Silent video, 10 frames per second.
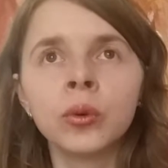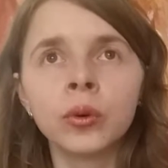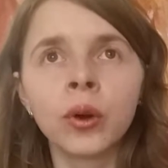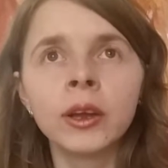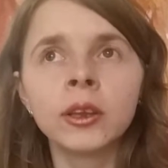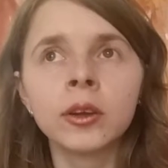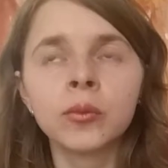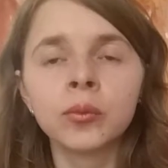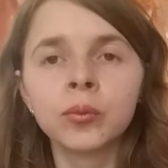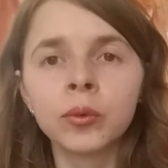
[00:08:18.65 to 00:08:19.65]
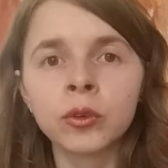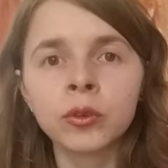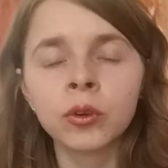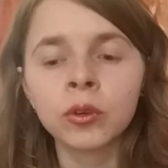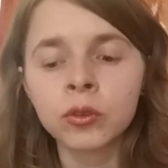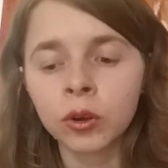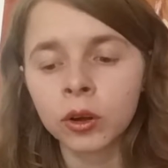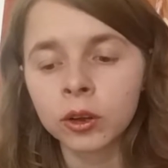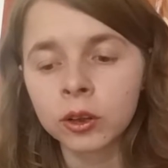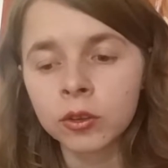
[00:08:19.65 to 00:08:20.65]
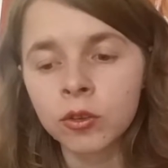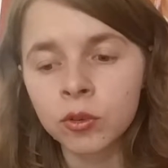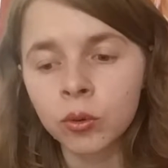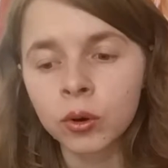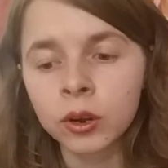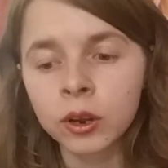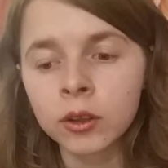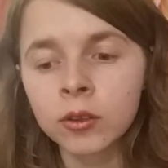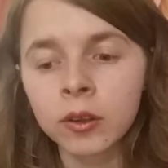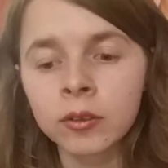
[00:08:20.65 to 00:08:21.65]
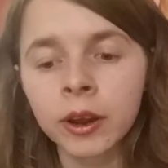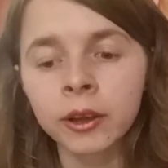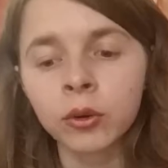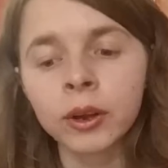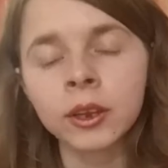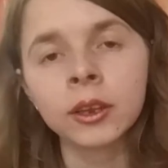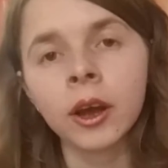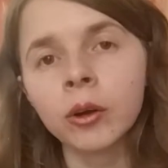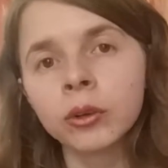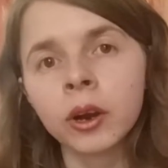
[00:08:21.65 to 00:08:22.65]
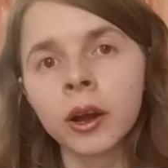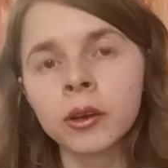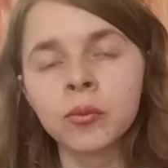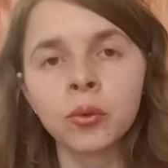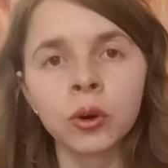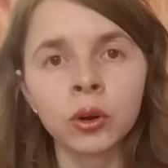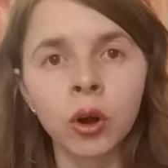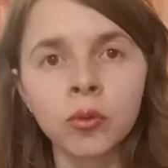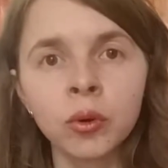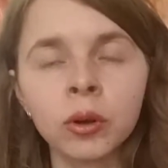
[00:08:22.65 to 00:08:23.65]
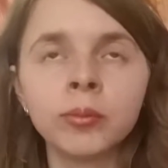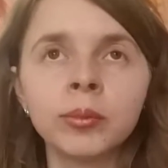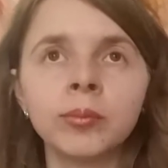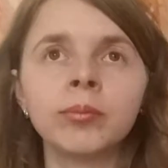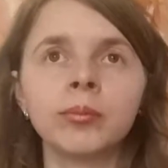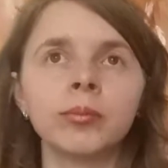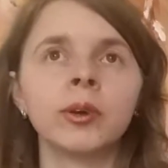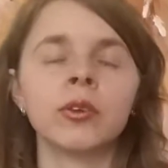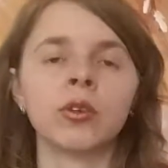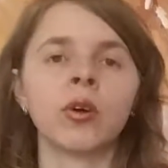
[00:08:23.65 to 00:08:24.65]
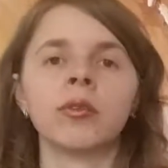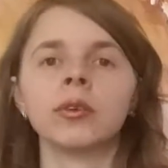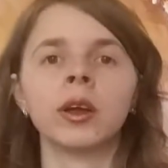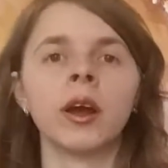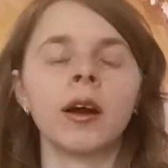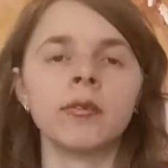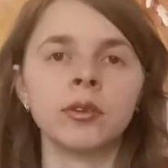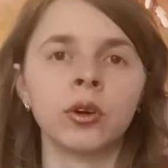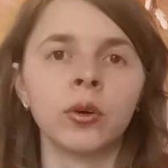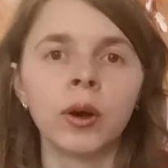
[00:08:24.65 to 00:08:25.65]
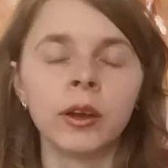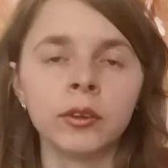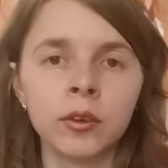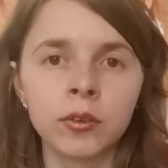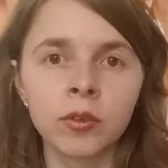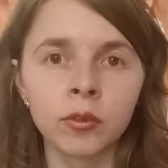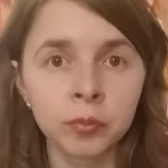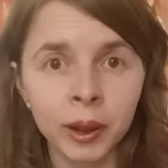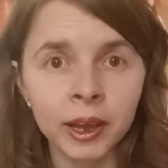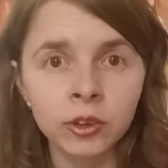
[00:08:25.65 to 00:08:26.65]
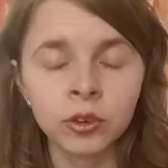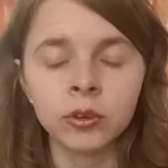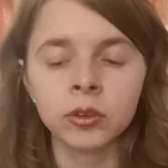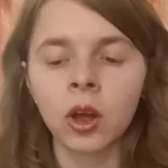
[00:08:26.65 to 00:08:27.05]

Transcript: Writing kids' stories is like writing the outline for a novel, because a novel can have hundreds of pages.